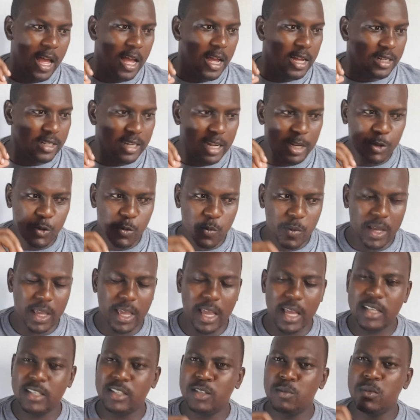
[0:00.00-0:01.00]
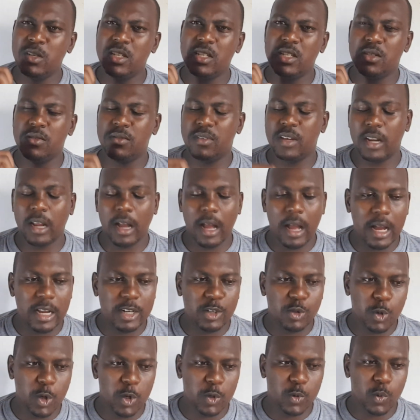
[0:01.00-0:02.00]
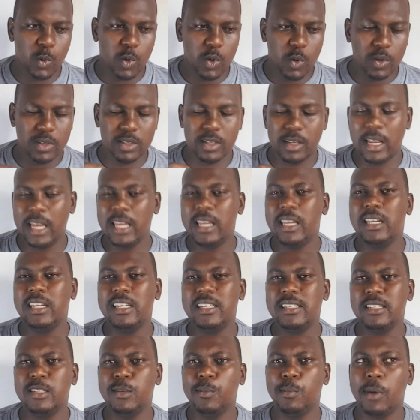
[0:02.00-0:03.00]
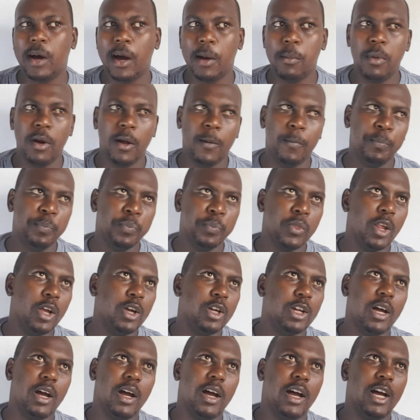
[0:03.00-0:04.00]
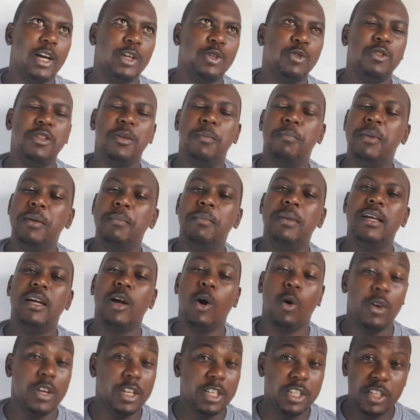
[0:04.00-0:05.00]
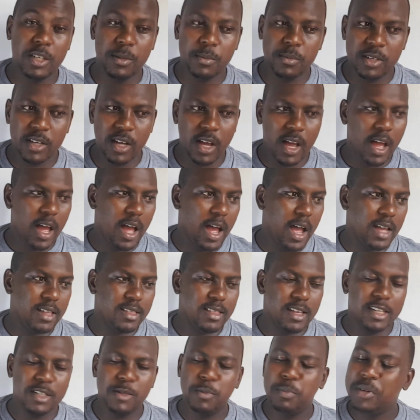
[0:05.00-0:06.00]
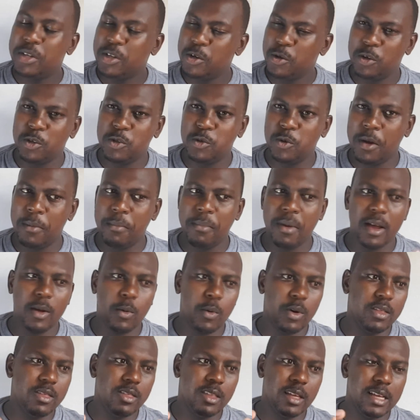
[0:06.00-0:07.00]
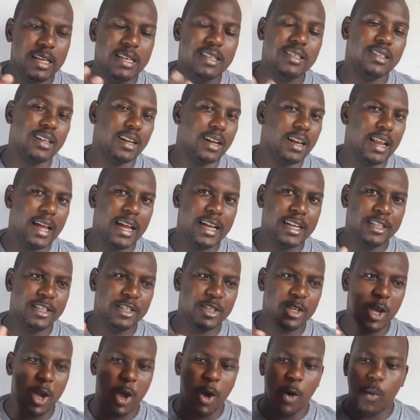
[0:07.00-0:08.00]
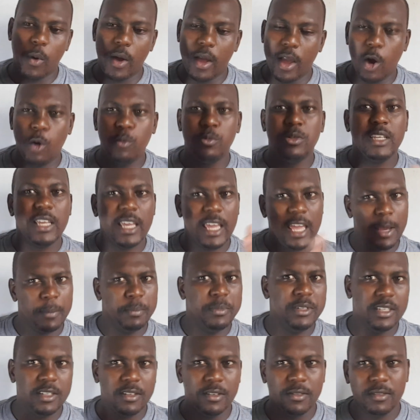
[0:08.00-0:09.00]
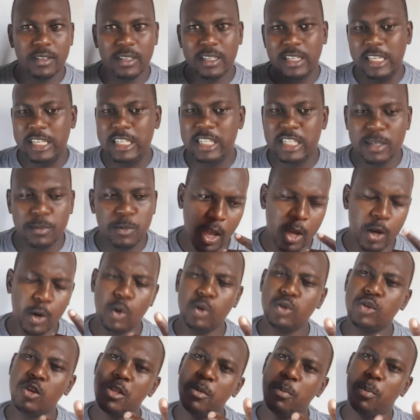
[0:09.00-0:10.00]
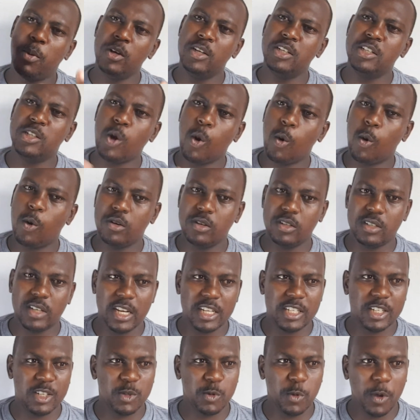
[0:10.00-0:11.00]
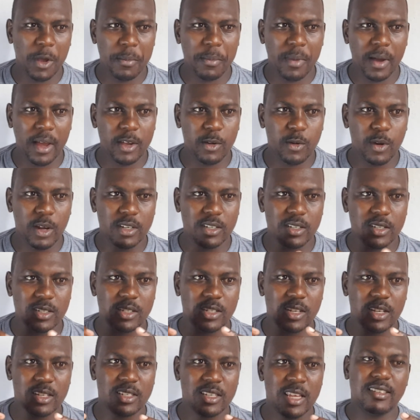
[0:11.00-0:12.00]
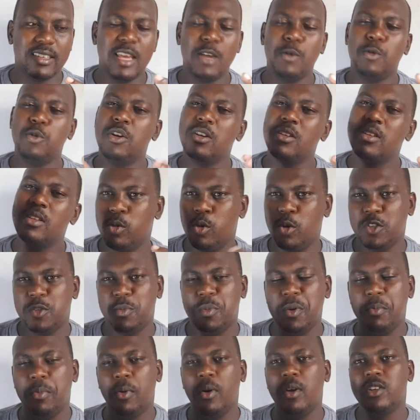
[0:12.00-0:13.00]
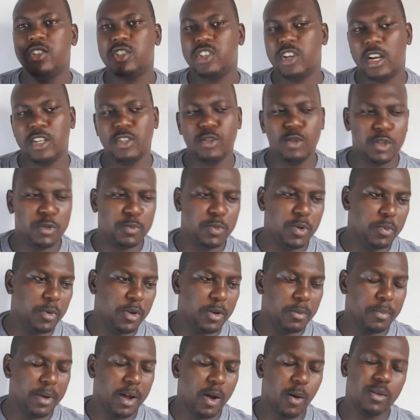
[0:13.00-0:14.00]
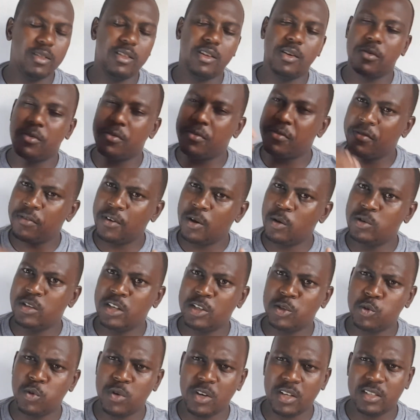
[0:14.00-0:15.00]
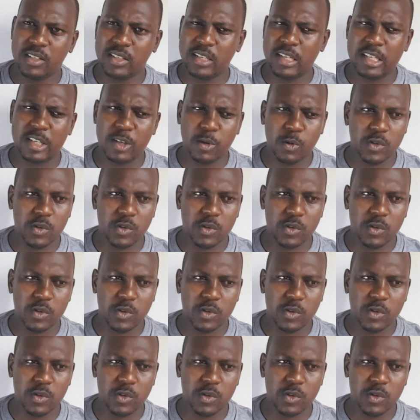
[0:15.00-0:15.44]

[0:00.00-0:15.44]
Trying to make ends meet is very hard. So he was likening Zimbabwe to the biblical Egypt, that period whereby when the Israelites were held captive in Egypt, and also the political connotations whereby it is just saying those people in charge, those people in power, they failed us to an extent